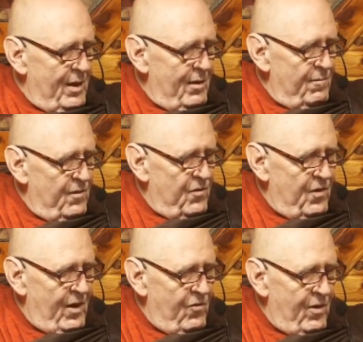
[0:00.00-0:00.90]

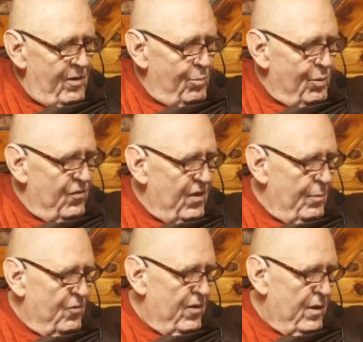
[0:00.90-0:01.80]
manifestation of
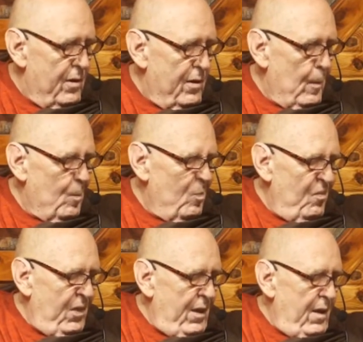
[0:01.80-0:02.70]
perception.
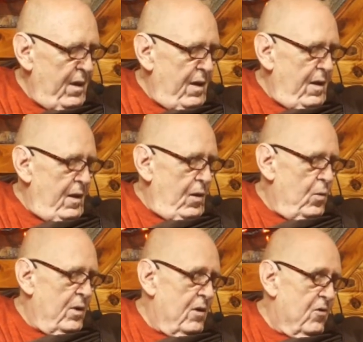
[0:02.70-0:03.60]

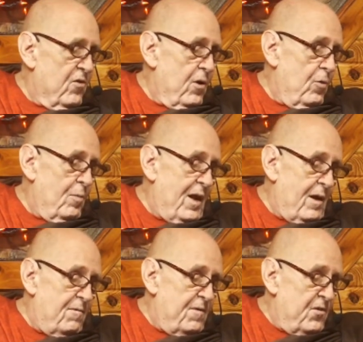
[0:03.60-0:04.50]
When there's no
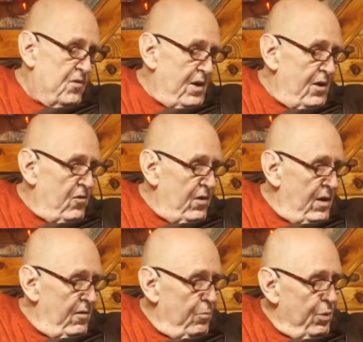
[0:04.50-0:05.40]

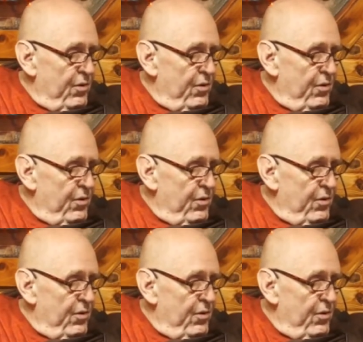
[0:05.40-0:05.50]
manifestation of